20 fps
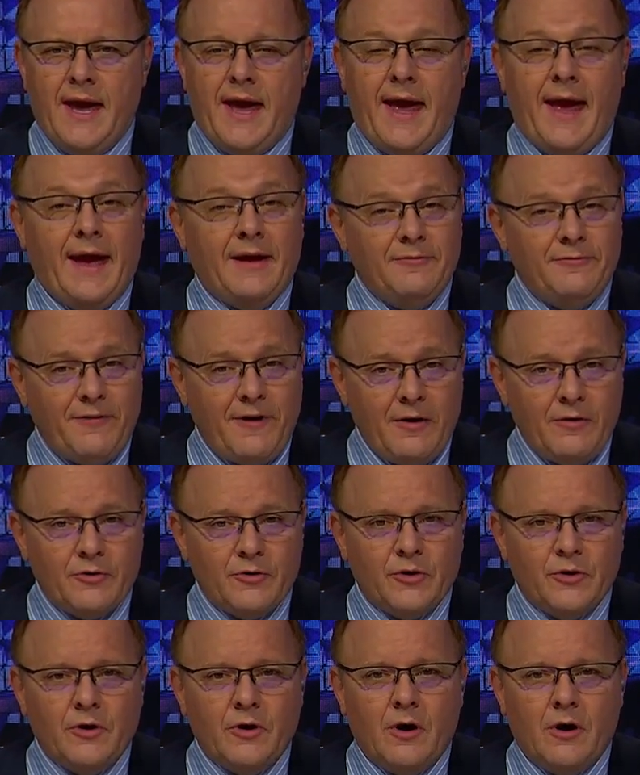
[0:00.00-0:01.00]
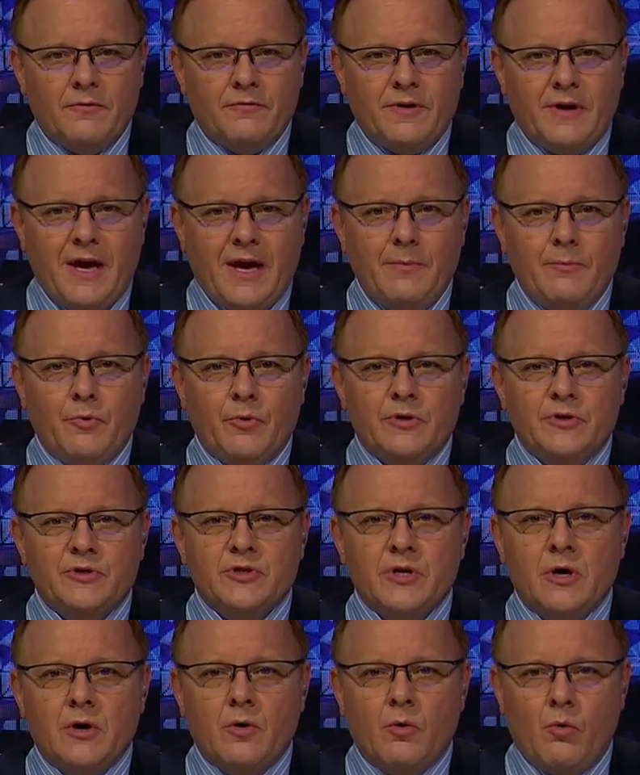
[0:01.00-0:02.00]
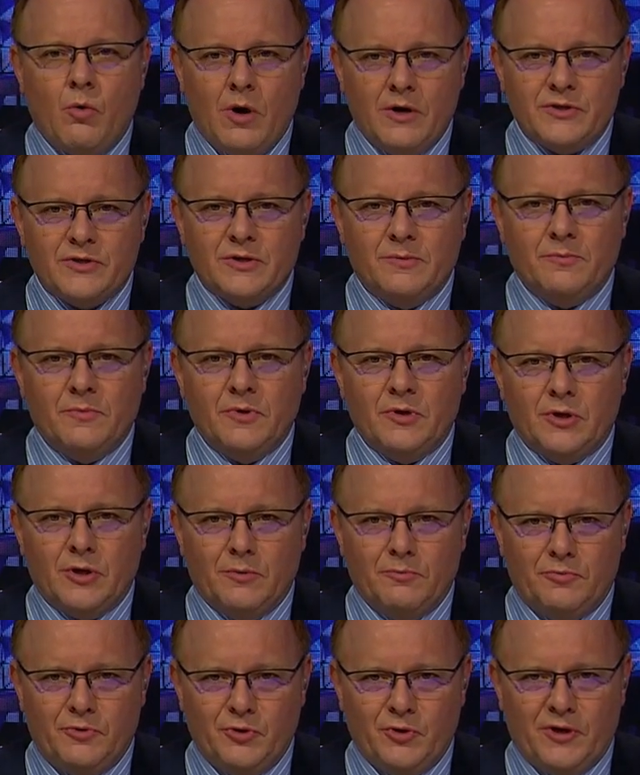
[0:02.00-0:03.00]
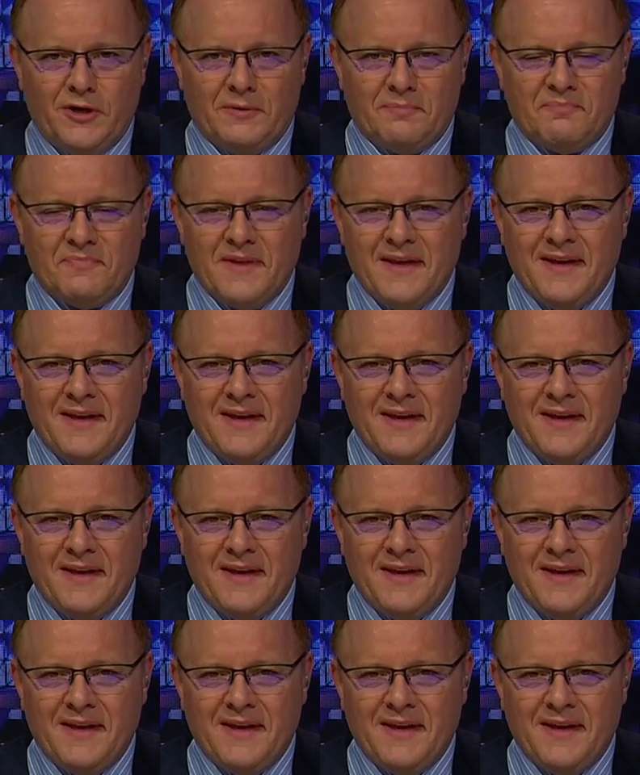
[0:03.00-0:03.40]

and founder of Cambridge Quantum Computing.